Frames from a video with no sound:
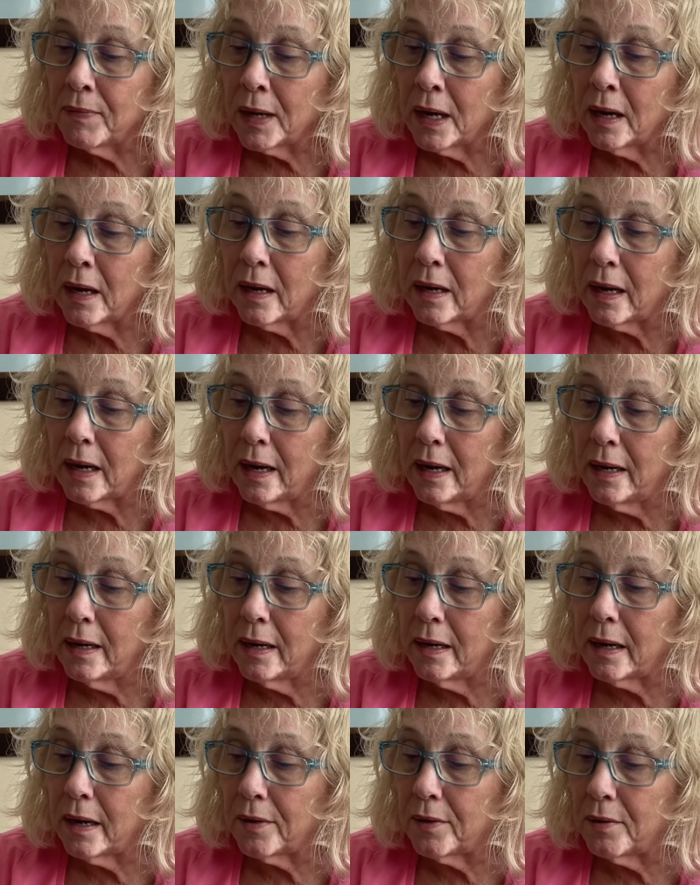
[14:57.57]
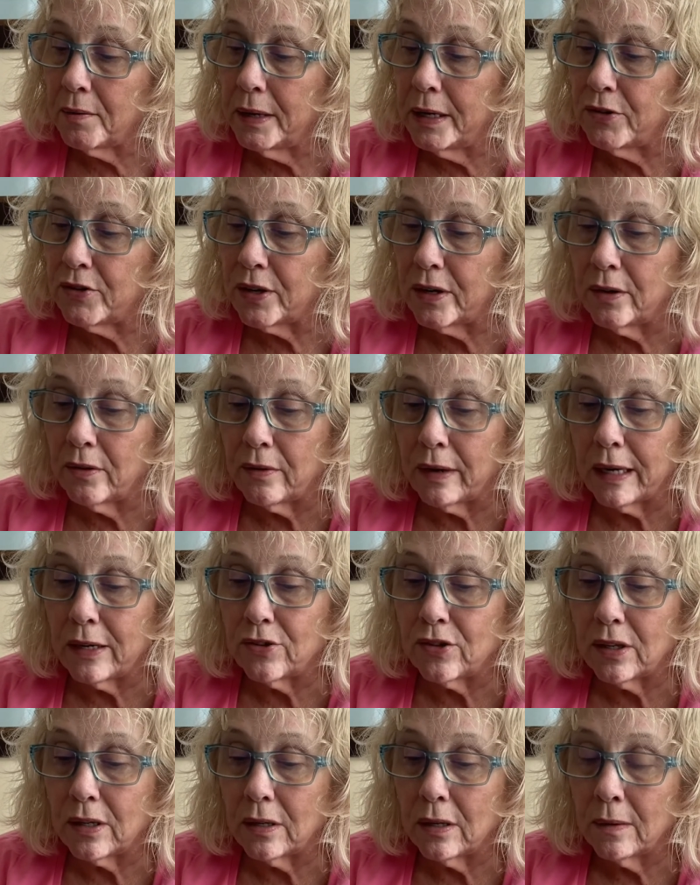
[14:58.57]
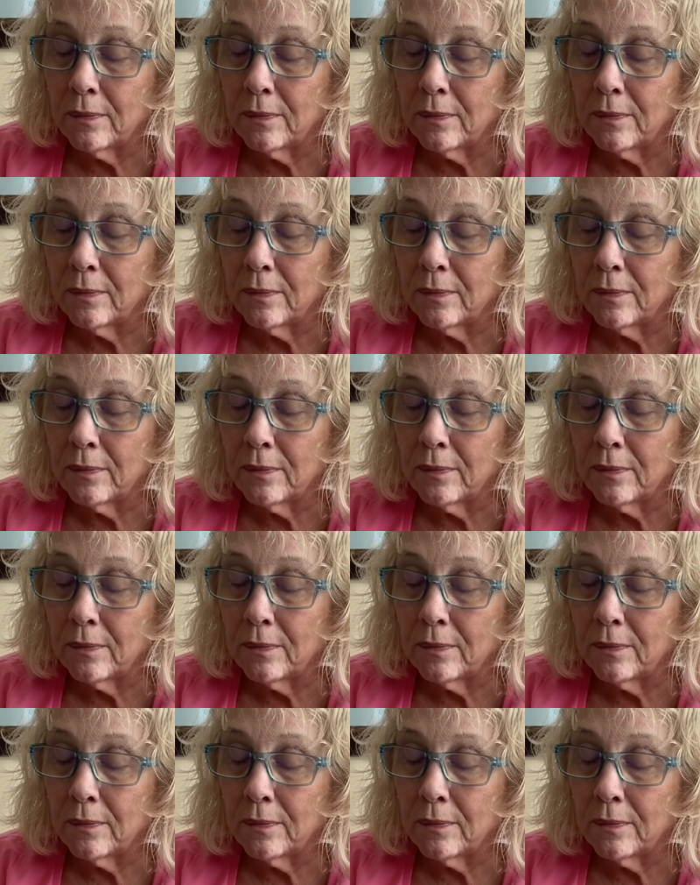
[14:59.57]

and aid in other regeneration.